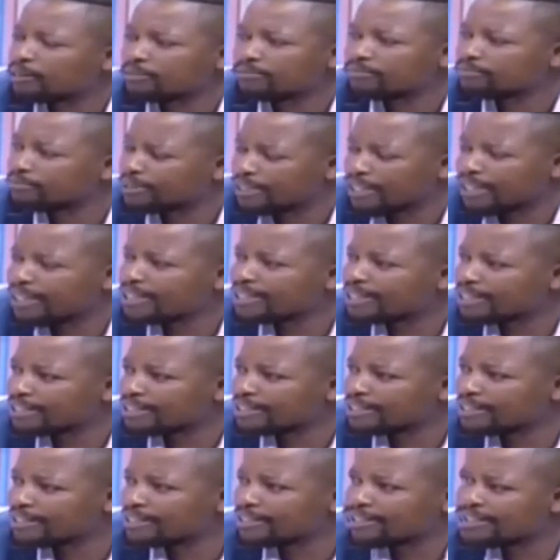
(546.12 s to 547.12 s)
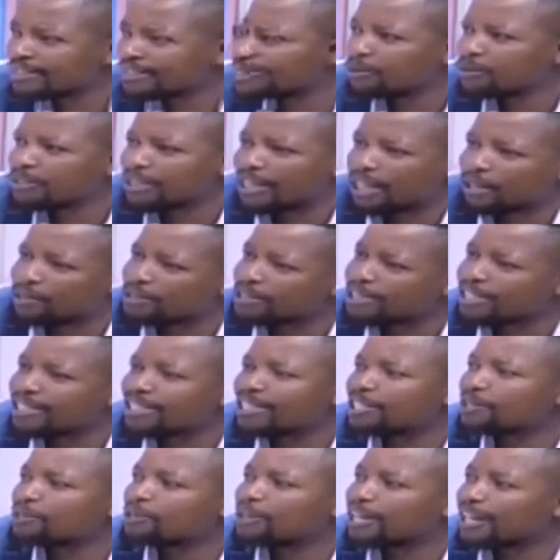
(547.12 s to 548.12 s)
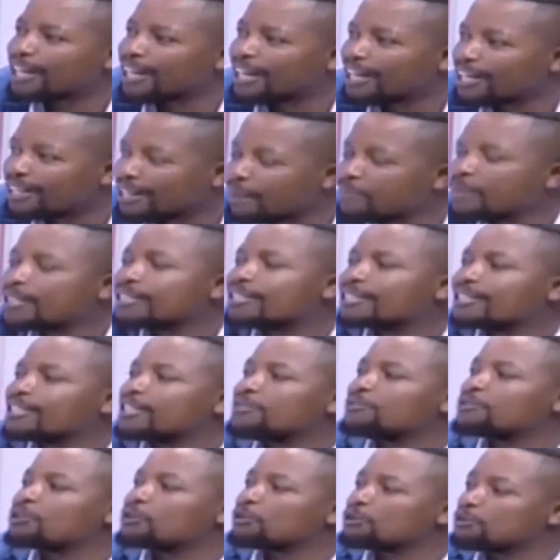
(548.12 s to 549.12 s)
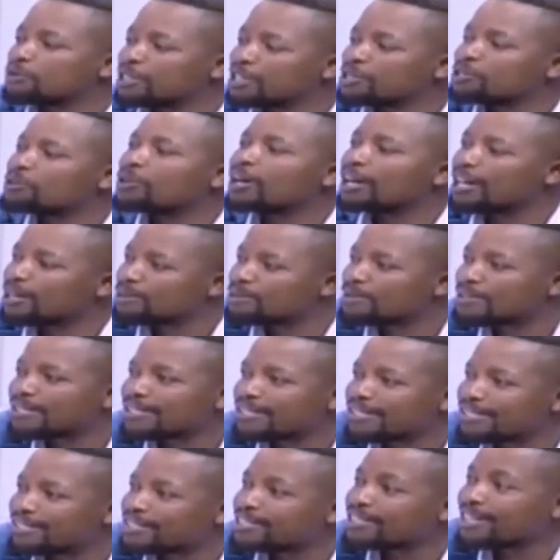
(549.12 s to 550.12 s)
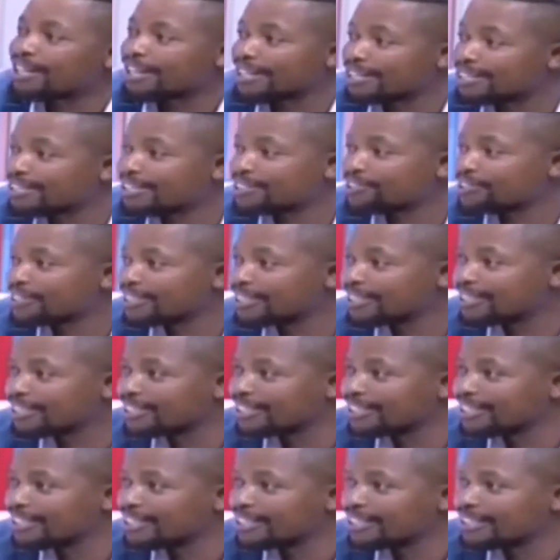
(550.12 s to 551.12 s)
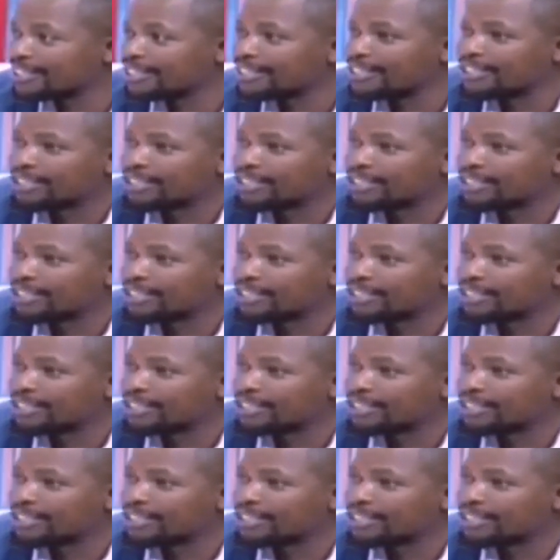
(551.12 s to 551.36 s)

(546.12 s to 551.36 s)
It's an asset. Okay. a container is like your car. I mean, if you're converting to a house, it's an asset, right? Right. Yes.